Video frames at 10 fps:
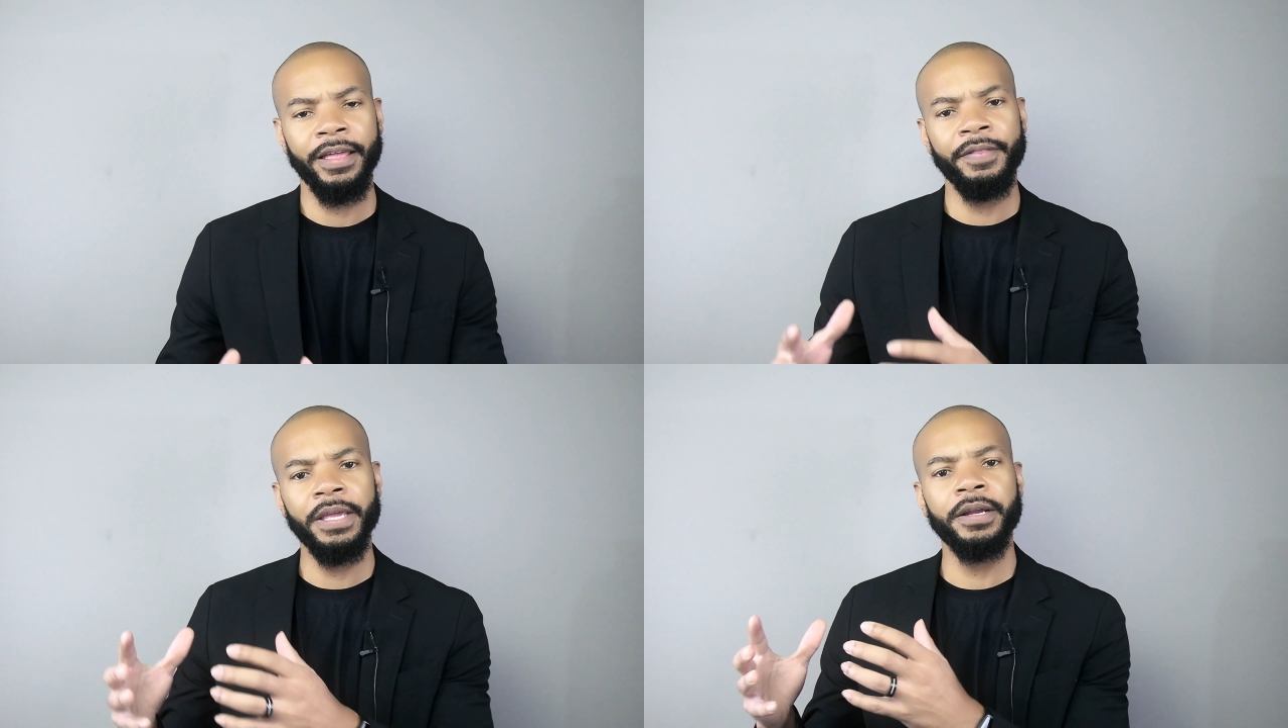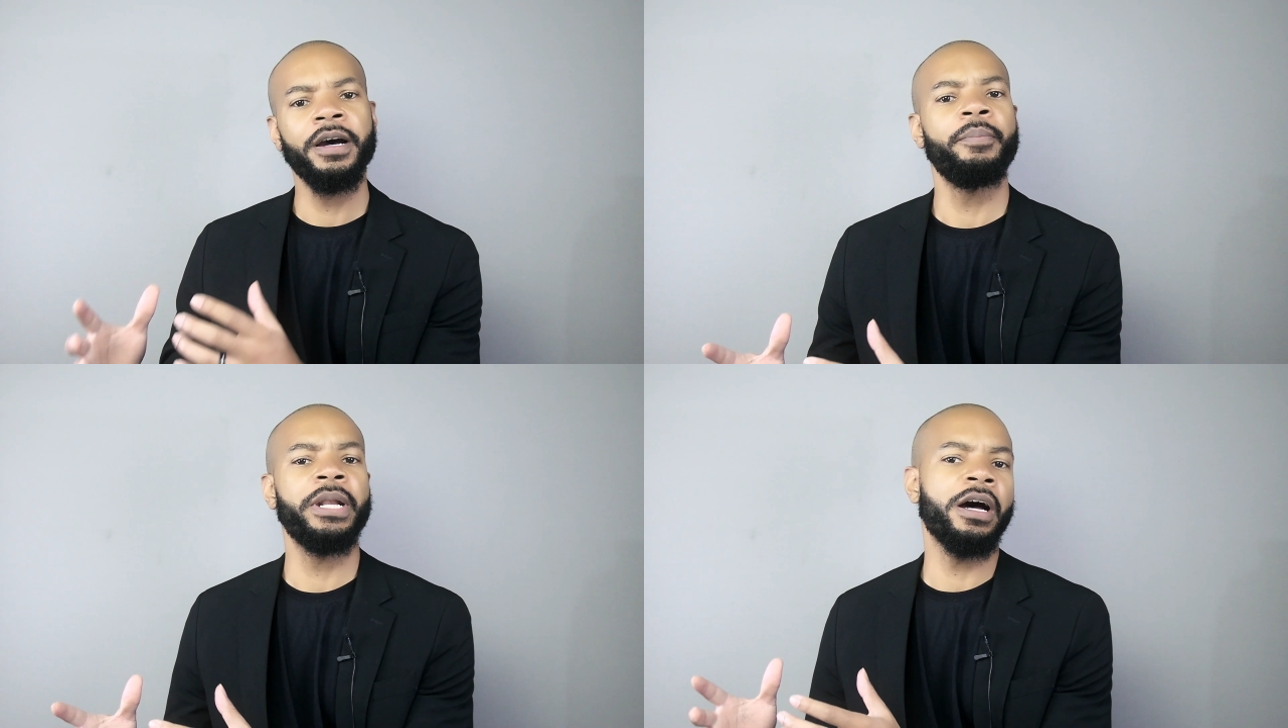and then
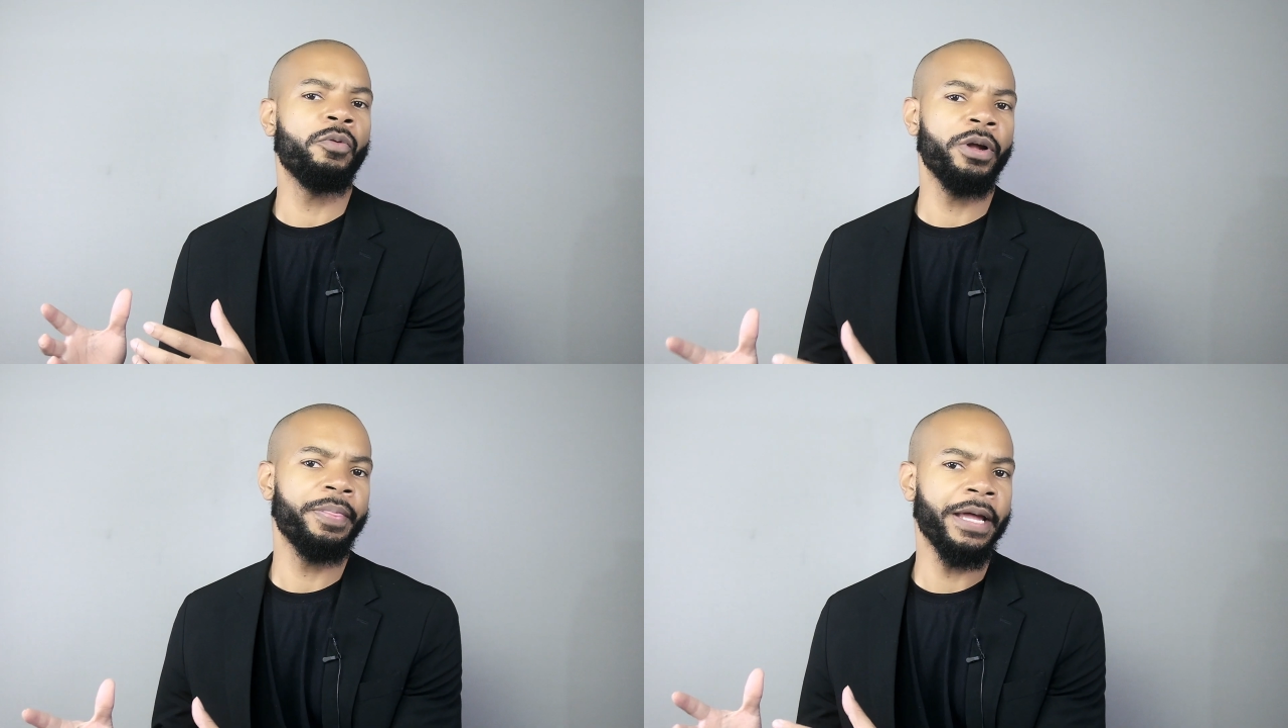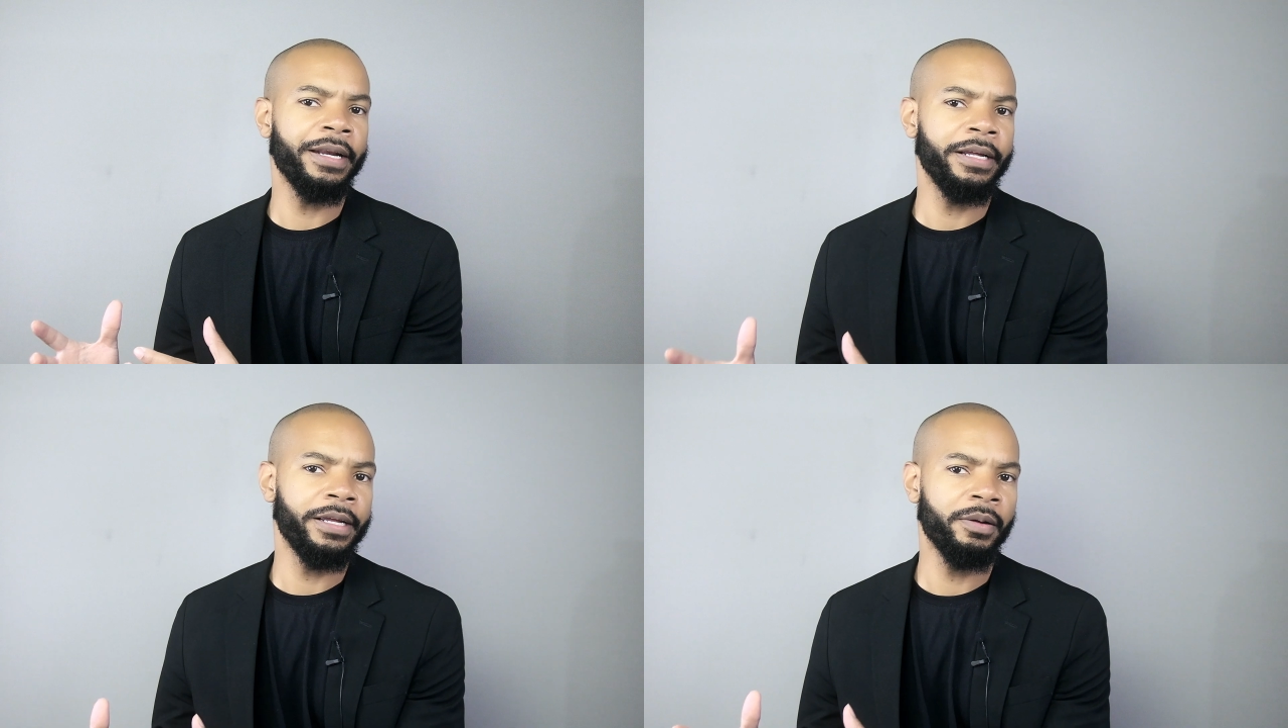coming out with
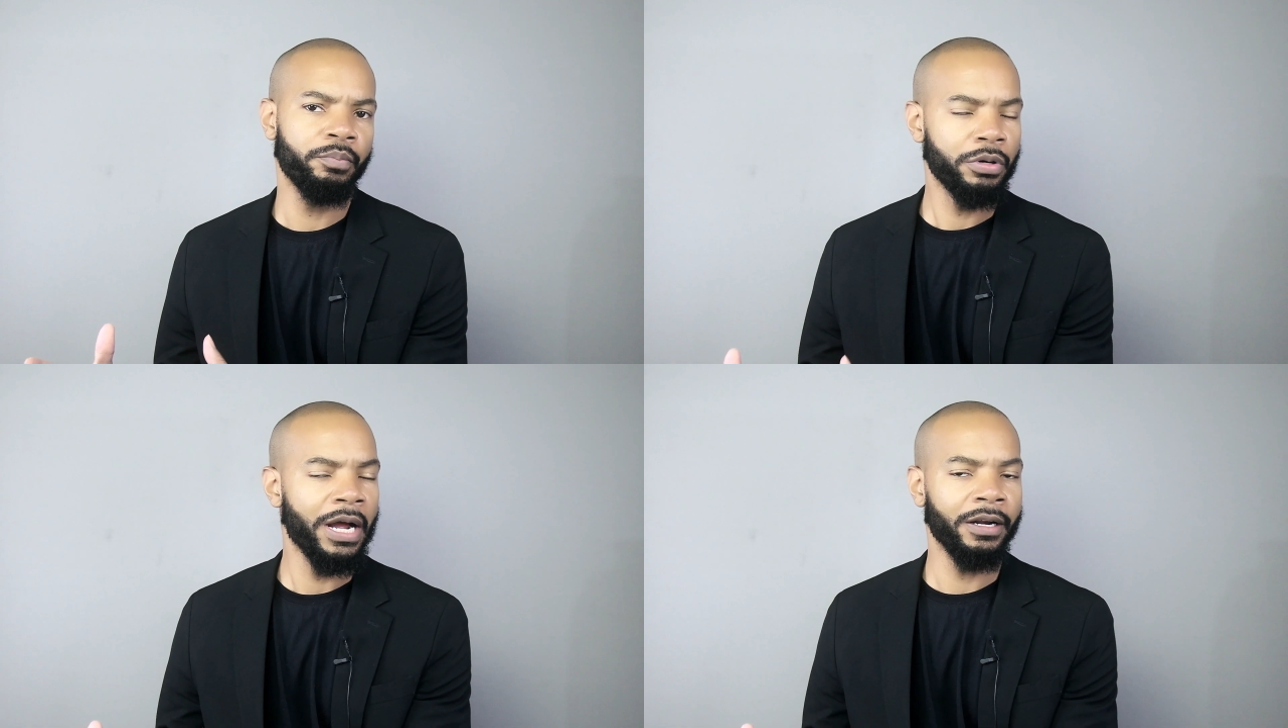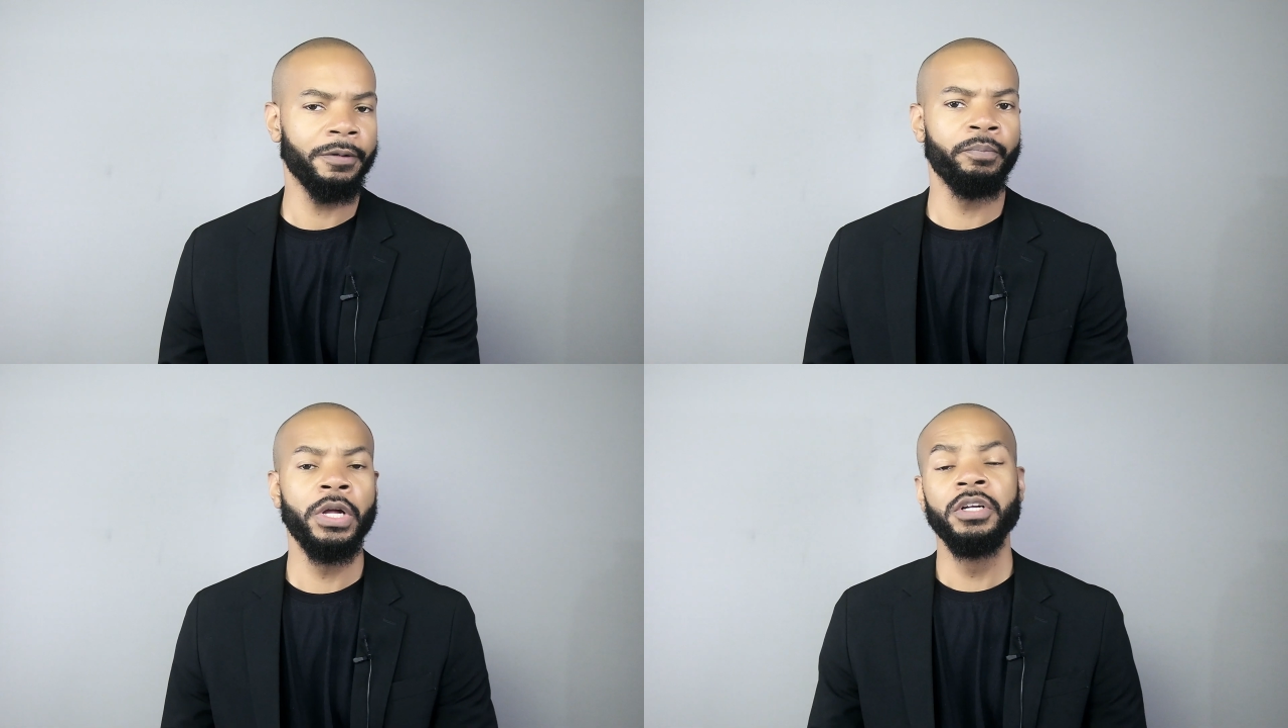that end product.